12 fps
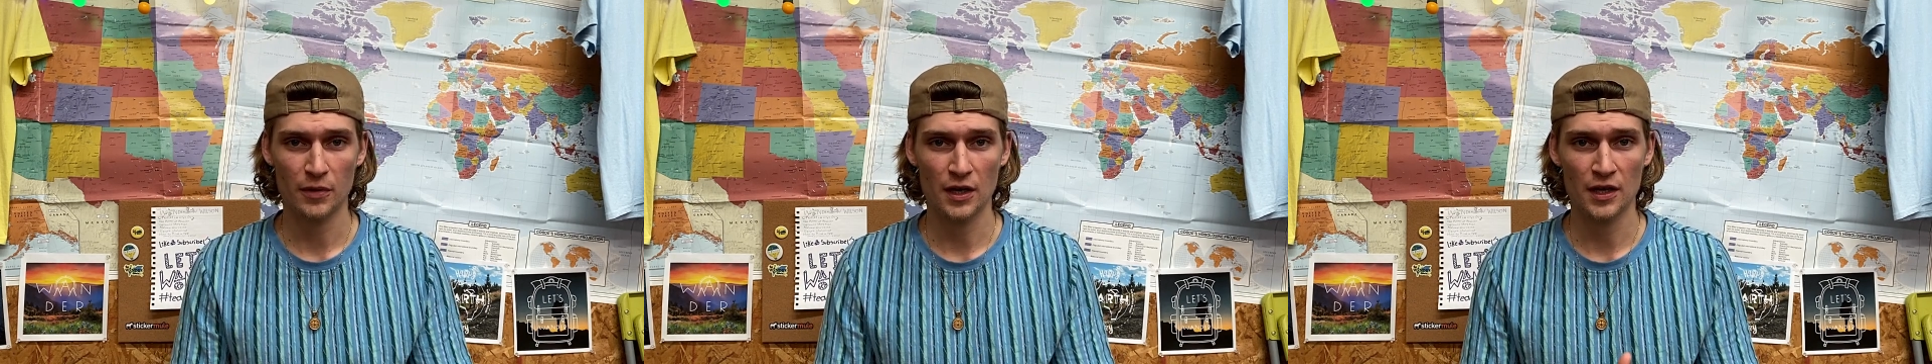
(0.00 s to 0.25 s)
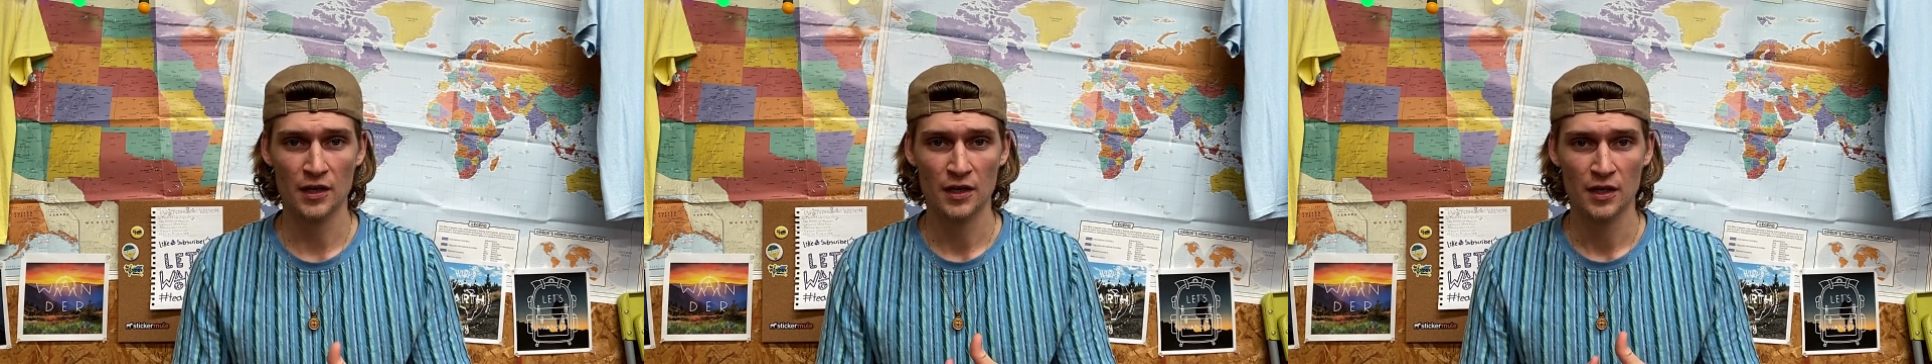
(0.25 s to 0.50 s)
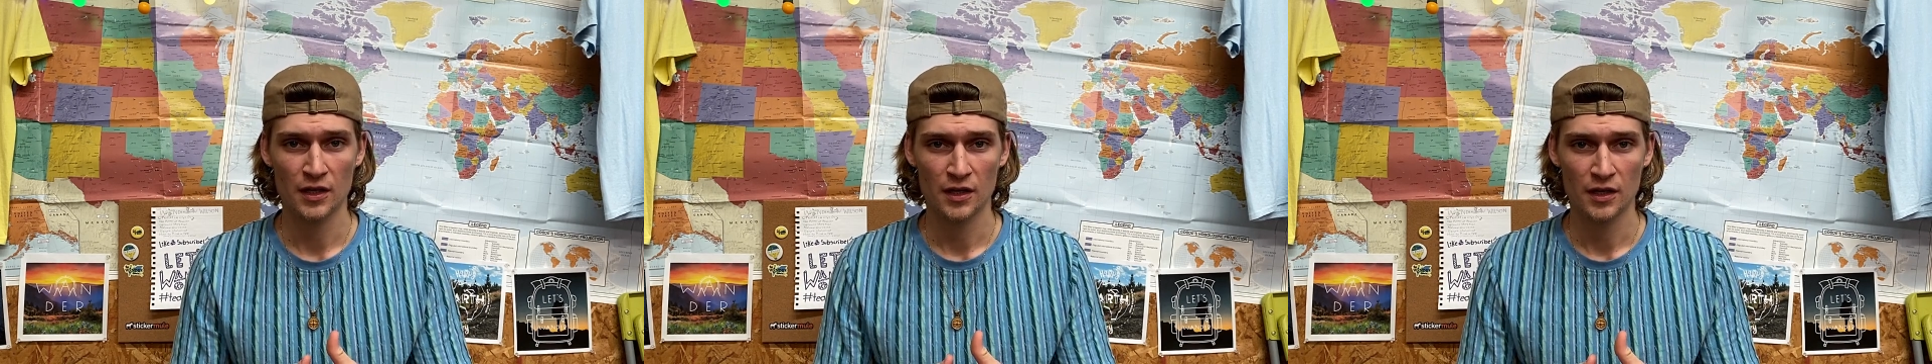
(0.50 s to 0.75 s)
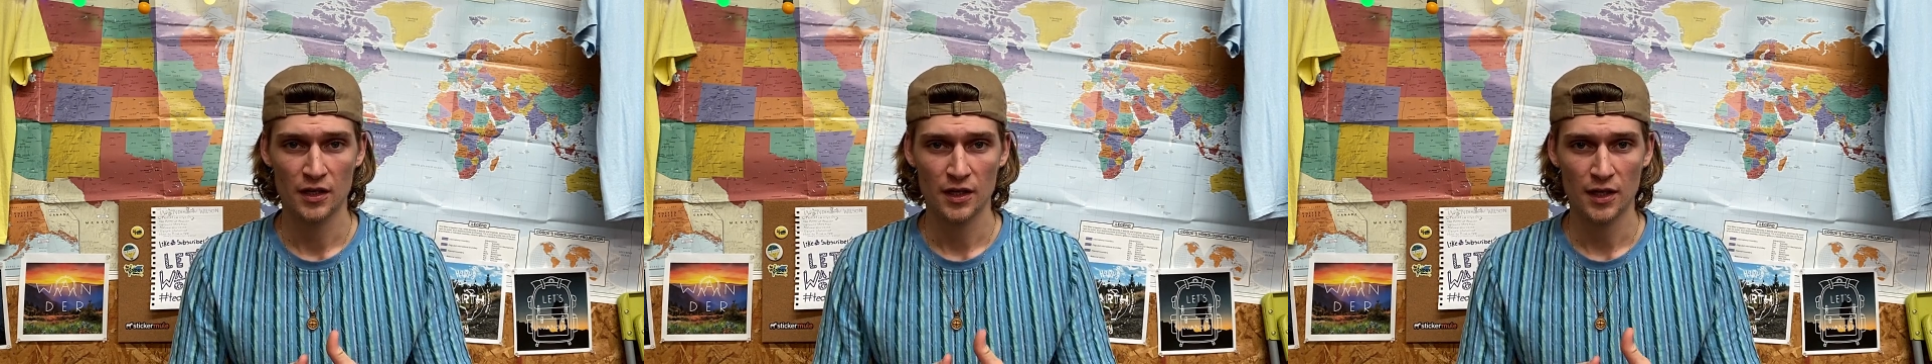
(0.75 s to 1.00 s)
But
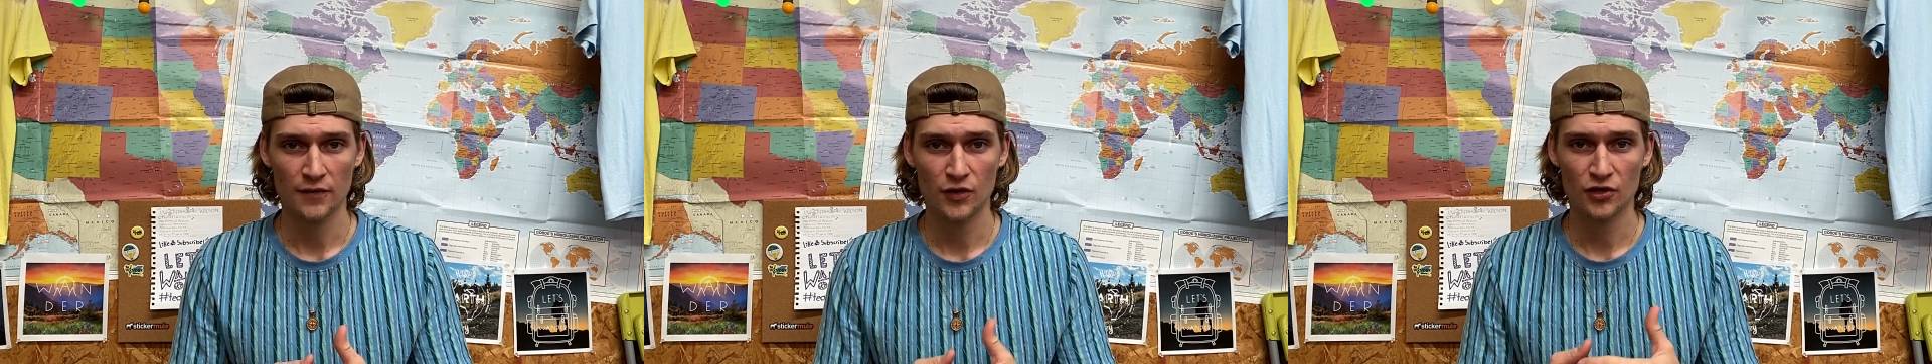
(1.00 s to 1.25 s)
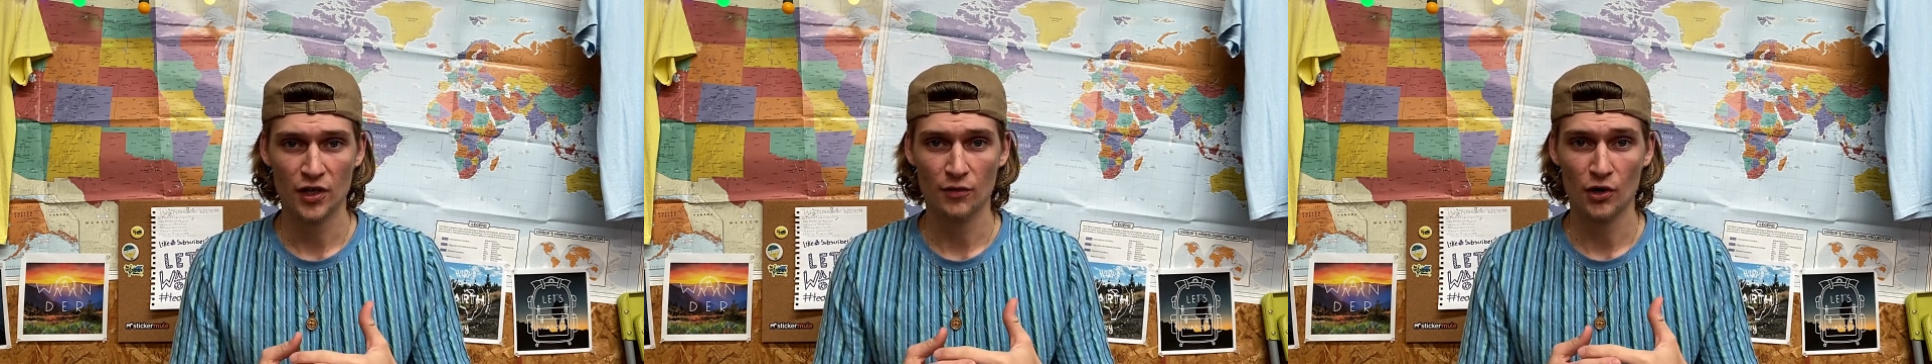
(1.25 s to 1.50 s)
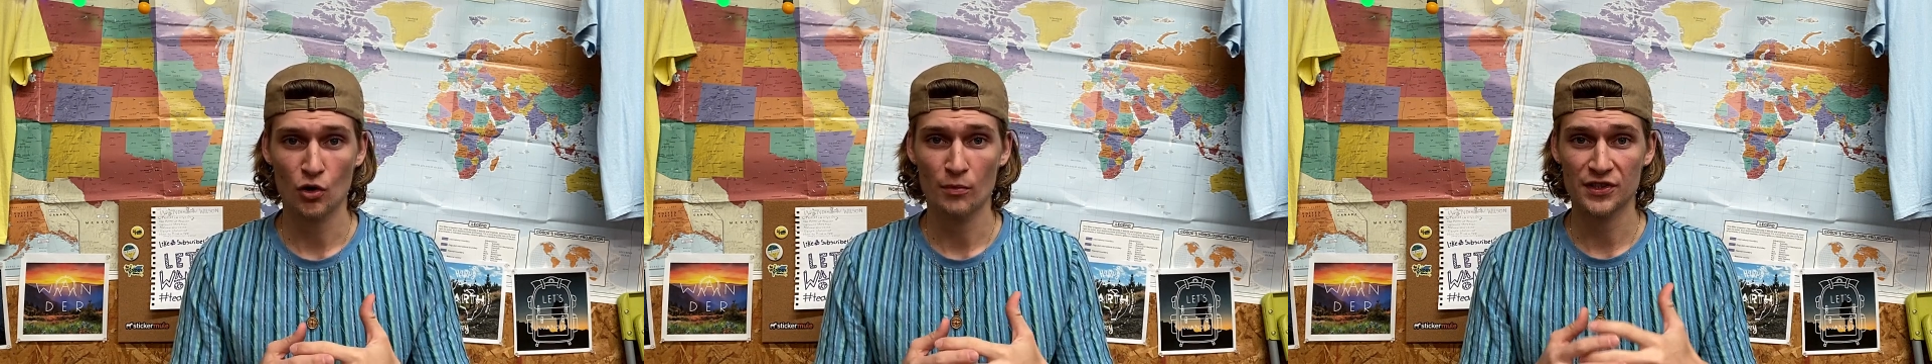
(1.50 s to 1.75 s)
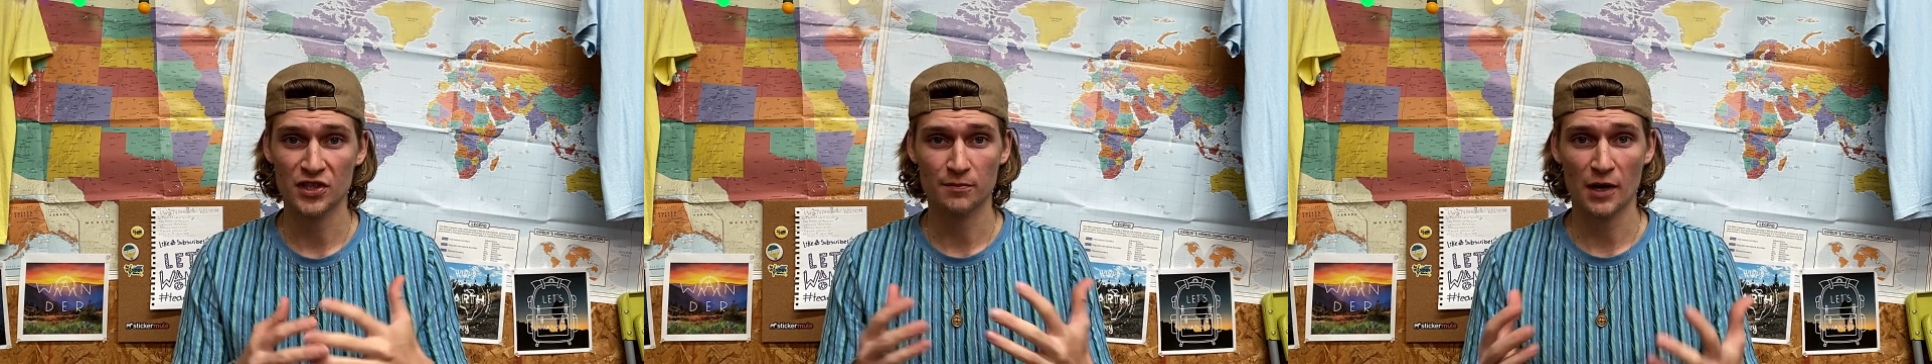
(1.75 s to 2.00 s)
if you're trying to run a whole
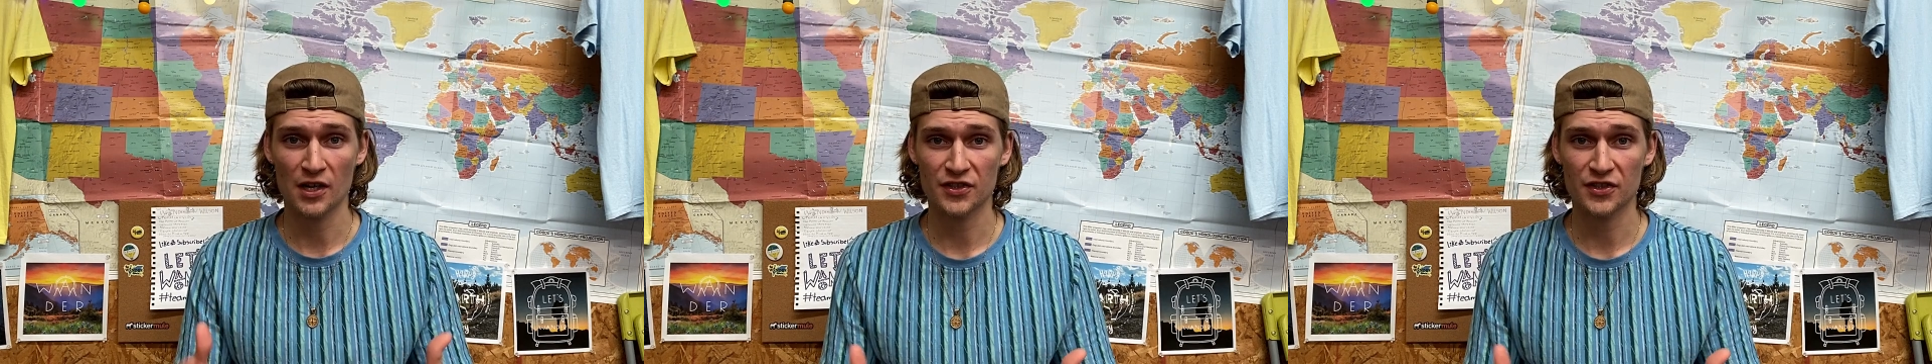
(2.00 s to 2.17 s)
business by